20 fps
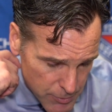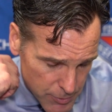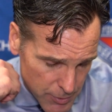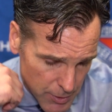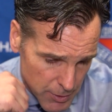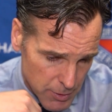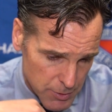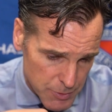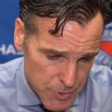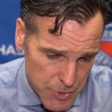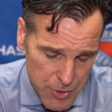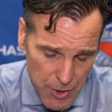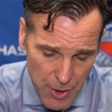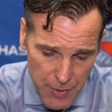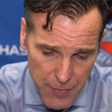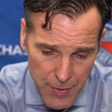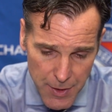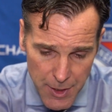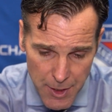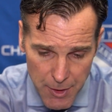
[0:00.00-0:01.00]
got a little
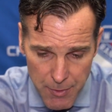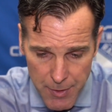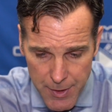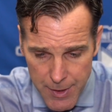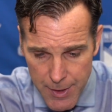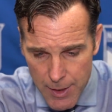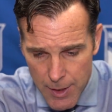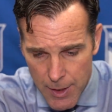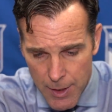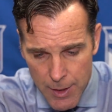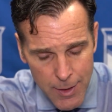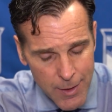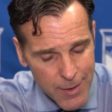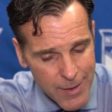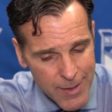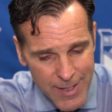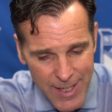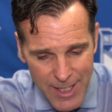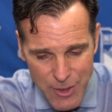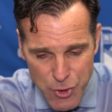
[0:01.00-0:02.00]
stunned there, and uh,
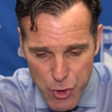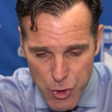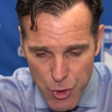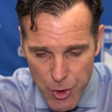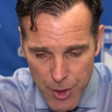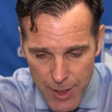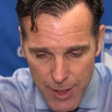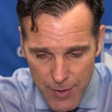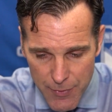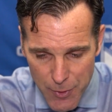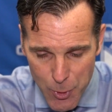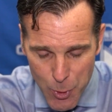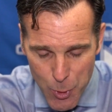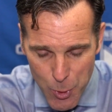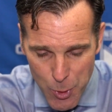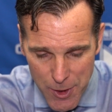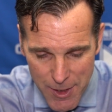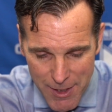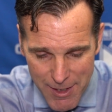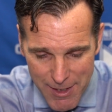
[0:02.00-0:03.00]
not sure yet on the
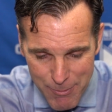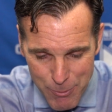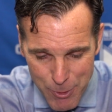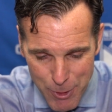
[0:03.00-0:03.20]
goalie yet.